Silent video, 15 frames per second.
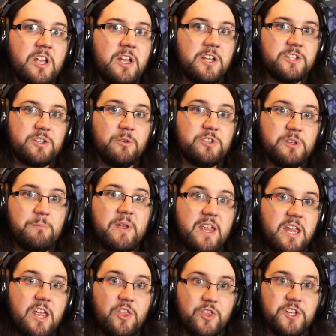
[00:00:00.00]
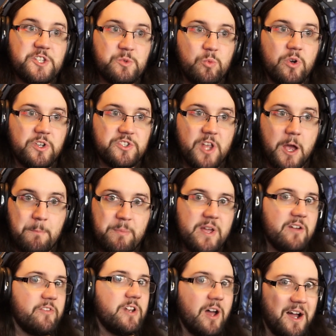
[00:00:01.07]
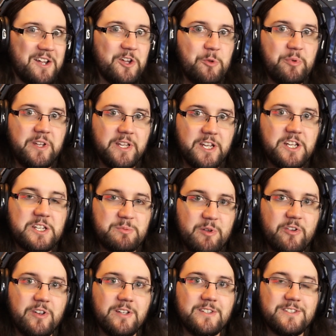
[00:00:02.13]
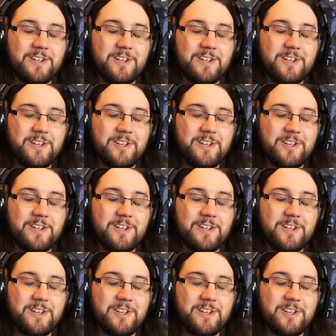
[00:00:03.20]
So to me, this was a bit of an eye-opening experience.